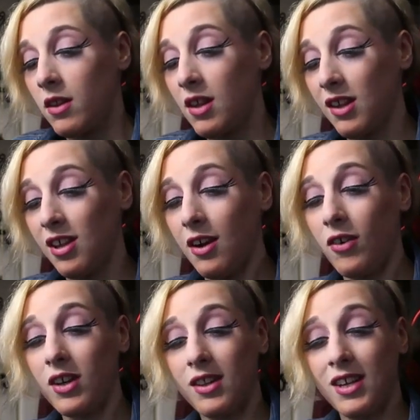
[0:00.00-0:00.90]
That's the
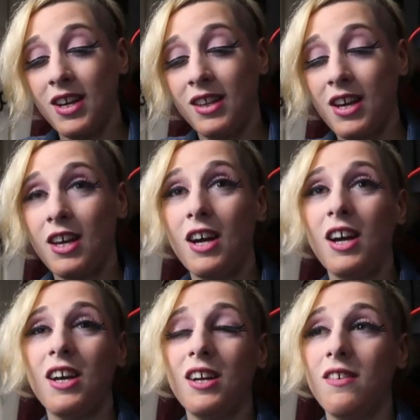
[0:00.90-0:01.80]
one thing that,
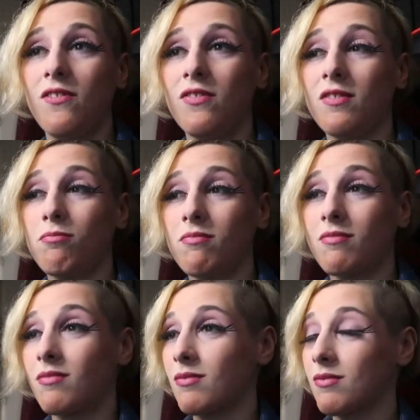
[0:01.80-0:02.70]

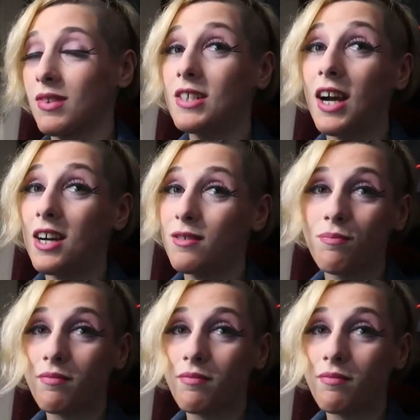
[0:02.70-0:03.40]
yeah.